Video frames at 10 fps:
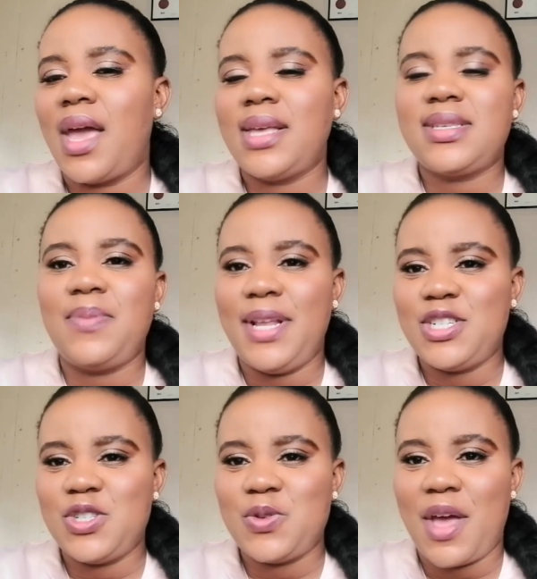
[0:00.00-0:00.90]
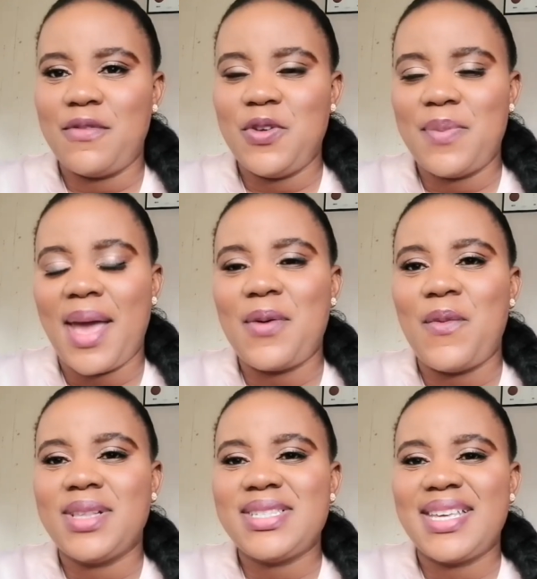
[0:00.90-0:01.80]
it's a pleasure to have you back
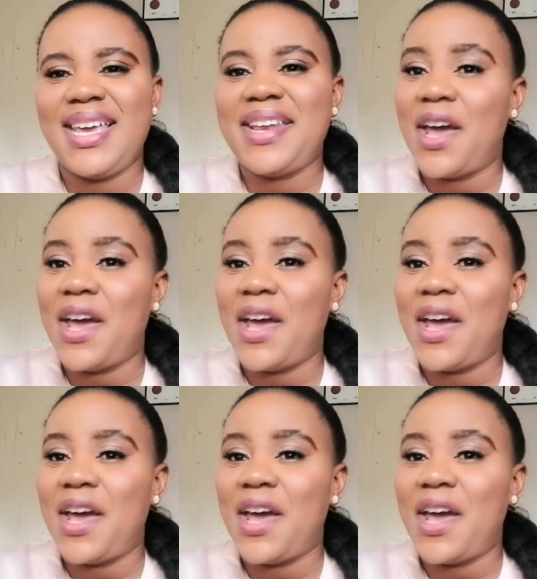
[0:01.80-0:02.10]
once again.